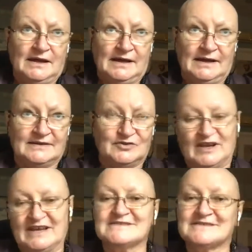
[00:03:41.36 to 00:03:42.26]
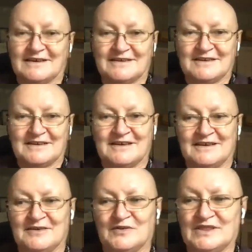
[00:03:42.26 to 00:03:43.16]
And today, starting
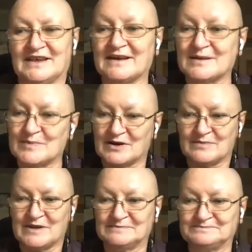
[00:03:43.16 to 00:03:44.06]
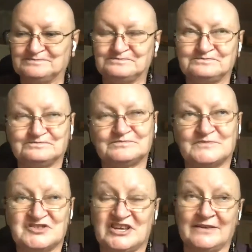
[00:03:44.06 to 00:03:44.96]
with Dāna-pāramī,
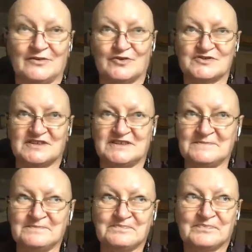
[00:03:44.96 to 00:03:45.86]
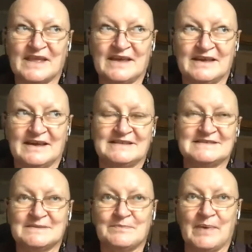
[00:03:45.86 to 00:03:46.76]
generosity.
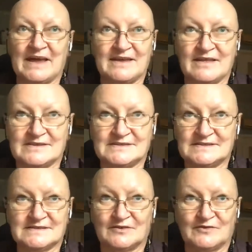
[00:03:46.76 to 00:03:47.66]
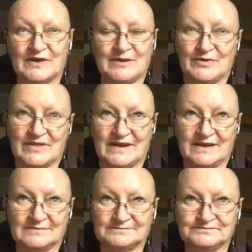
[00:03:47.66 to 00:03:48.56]
It's the base of everything.